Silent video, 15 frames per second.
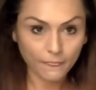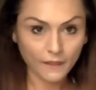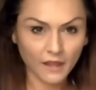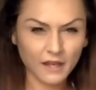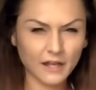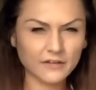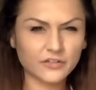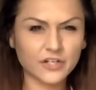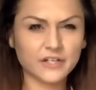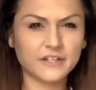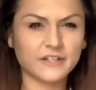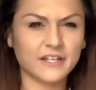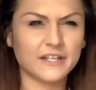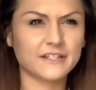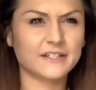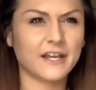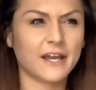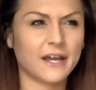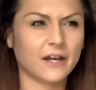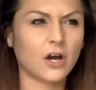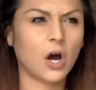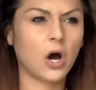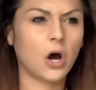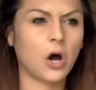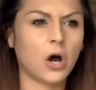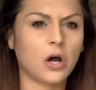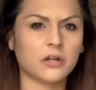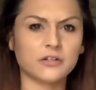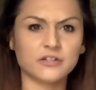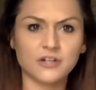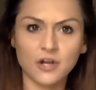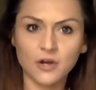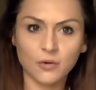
Like, did these cards